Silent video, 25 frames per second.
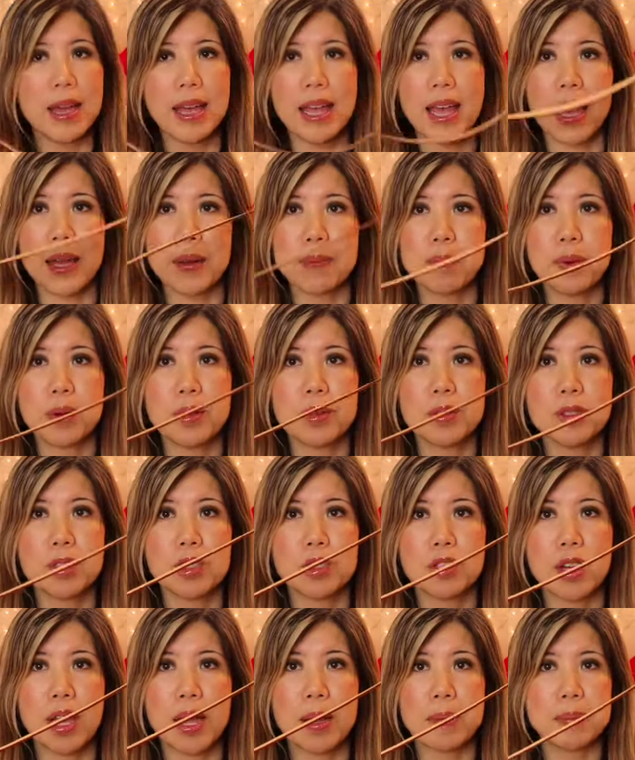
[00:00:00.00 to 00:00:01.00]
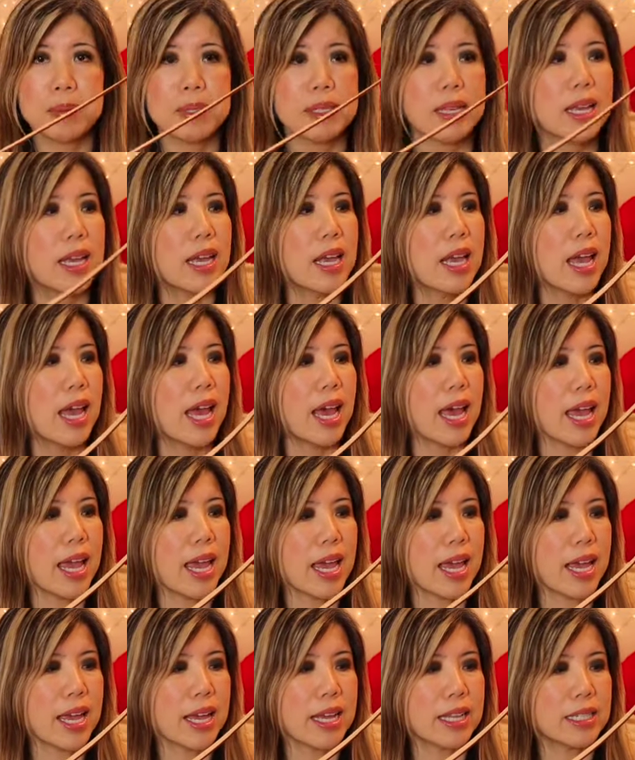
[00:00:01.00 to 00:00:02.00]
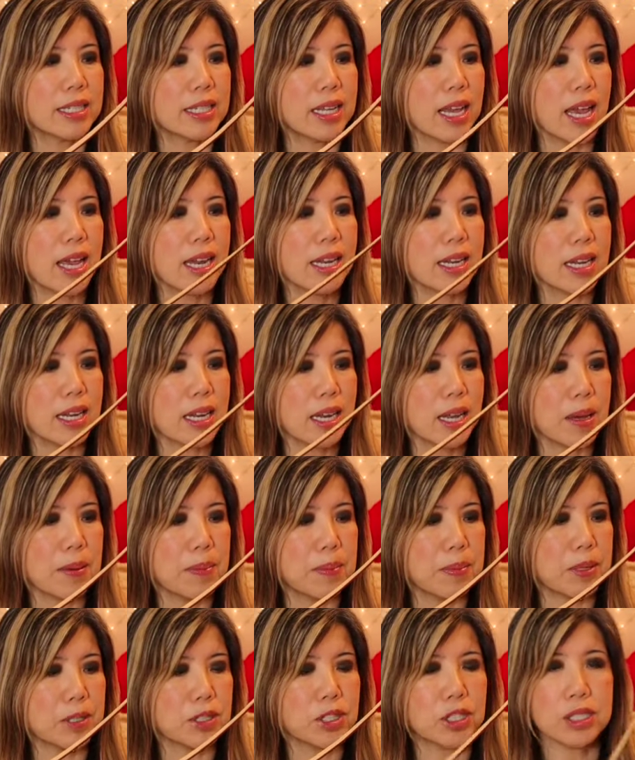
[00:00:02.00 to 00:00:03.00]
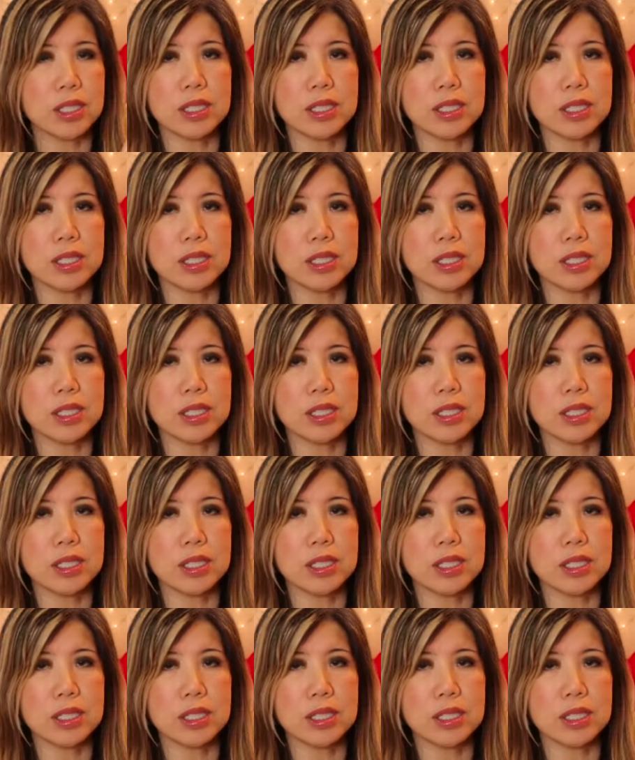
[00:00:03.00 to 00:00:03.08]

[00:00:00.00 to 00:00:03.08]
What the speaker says: I had both straps and ended up